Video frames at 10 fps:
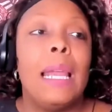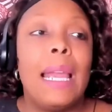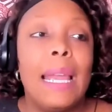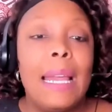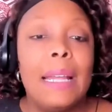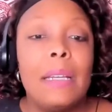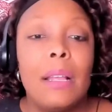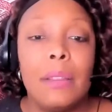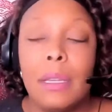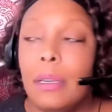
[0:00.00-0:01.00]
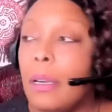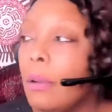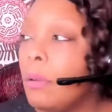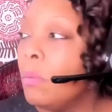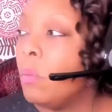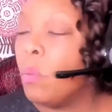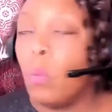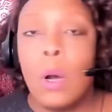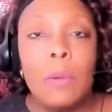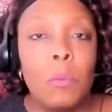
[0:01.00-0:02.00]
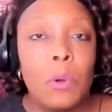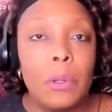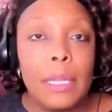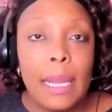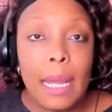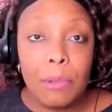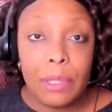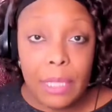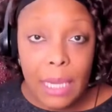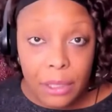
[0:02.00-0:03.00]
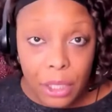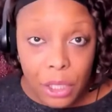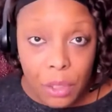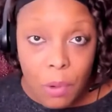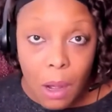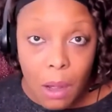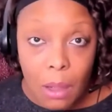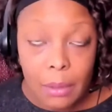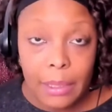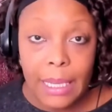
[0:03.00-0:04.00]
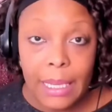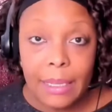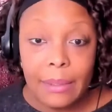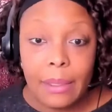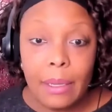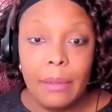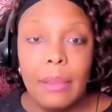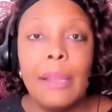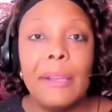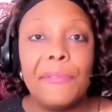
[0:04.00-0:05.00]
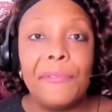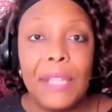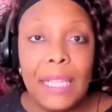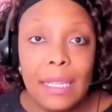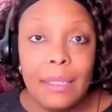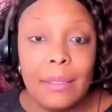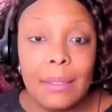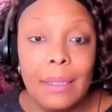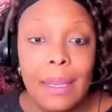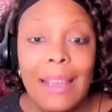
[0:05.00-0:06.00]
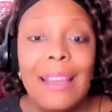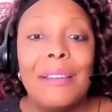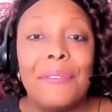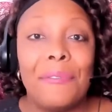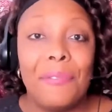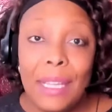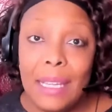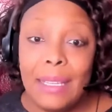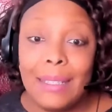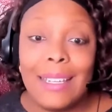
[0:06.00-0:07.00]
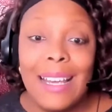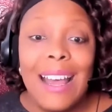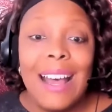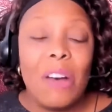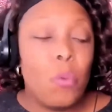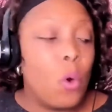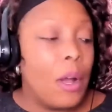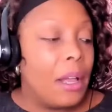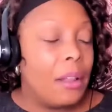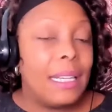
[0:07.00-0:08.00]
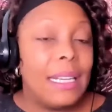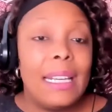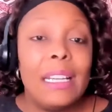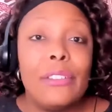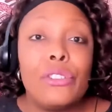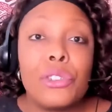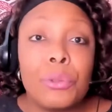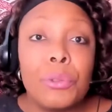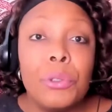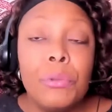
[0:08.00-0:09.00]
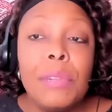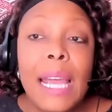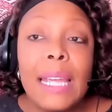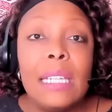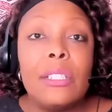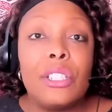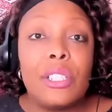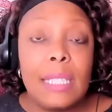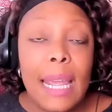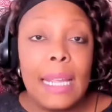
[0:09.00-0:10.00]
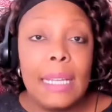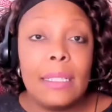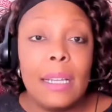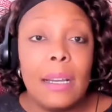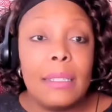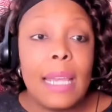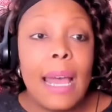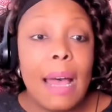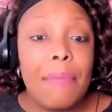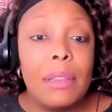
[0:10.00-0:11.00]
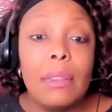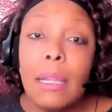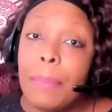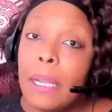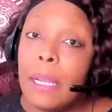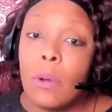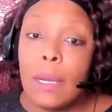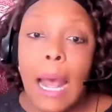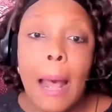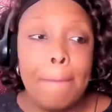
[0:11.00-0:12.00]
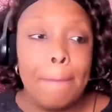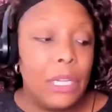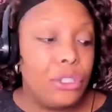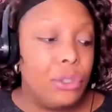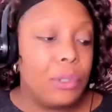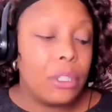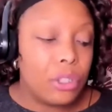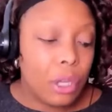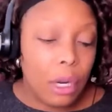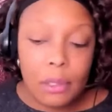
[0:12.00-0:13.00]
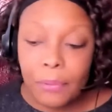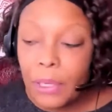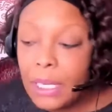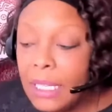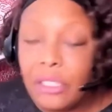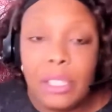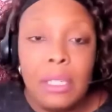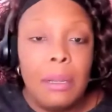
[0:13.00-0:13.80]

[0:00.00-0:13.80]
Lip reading: And the one word that I will say to you all is fees. Fees. Well, it is true that each state does have a limit on how much you can charge for each